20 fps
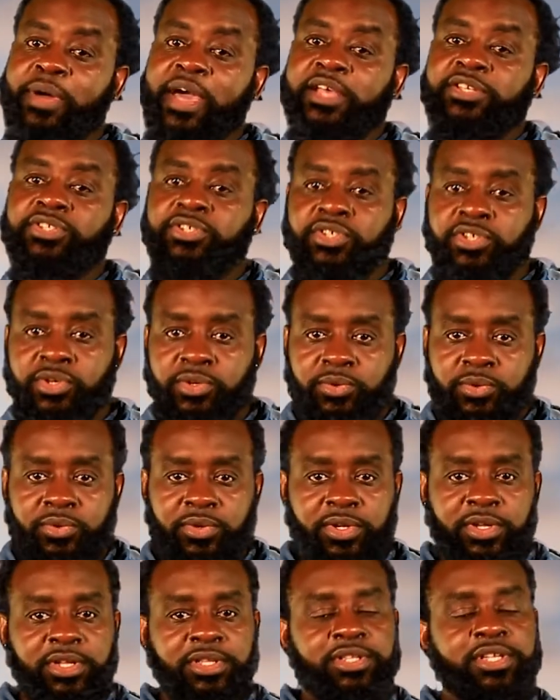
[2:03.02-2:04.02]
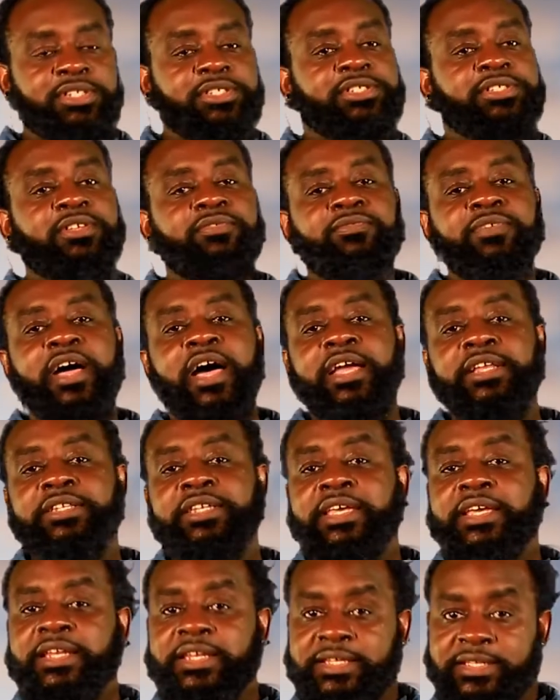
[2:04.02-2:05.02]
Pastor Q. This is The Vine
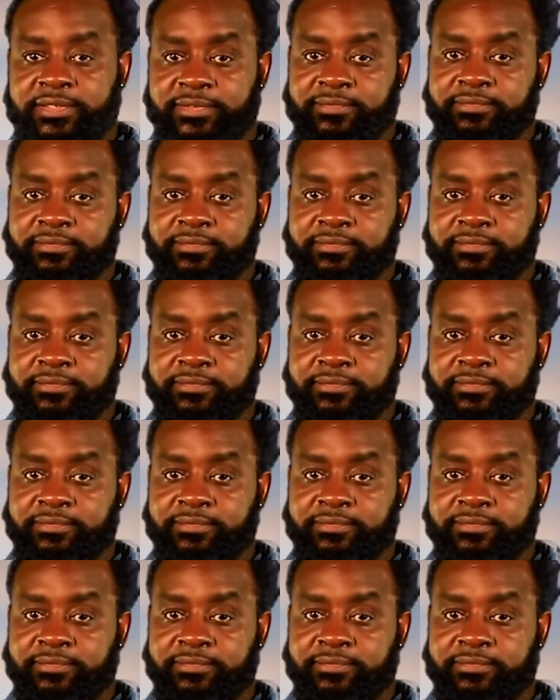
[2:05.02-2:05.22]
Daily.